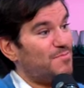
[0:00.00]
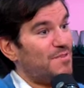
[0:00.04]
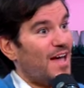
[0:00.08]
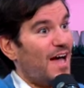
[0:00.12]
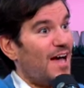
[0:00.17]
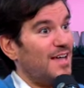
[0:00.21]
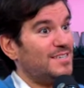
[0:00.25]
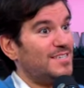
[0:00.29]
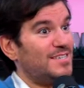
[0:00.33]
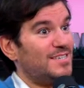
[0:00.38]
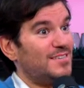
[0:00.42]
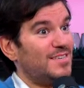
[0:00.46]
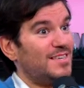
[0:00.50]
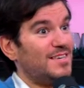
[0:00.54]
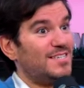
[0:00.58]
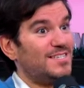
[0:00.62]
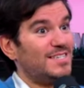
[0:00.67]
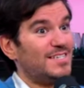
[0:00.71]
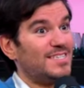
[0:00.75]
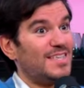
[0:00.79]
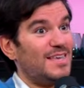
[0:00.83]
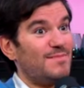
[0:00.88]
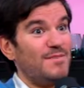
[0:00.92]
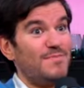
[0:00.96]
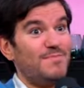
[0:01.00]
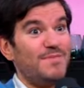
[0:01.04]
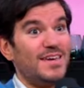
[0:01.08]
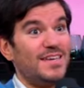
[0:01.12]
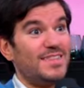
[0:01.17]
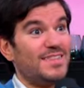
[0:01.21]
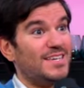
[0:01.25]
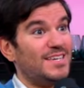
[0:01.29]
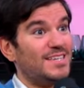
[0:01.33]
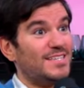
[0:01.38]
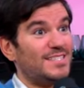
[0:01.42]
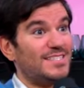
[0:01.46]
I'll just let me be
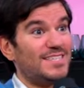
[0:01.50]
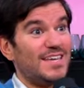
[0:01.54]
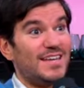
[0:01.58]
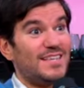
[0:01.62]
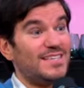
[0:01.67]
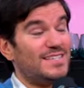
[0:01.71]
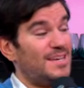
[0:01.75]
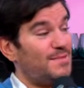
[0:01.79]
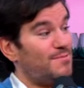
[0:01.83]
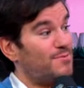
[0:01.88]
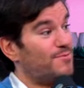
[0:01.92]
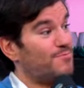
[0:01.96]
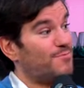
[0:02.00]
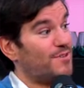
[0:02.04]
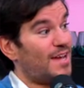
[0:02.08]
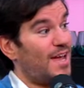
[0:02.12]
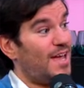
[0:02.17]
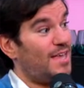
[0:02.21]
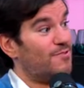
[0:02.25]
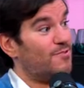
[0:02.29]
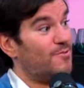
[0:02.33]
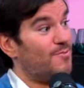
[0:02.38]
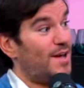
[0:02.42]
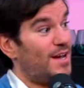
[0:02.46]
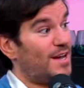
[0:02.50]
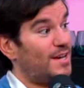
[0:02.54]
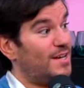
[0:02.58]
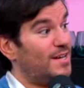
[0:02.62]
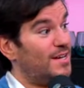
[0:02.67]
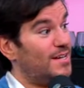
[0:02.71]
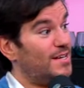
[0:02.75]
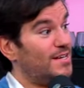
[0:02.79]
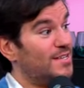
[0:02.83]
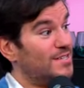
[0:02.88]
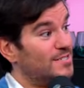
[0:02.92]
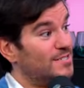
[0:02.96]
at the side of the table with Raquel and
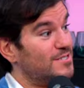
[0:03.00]
Rebecca.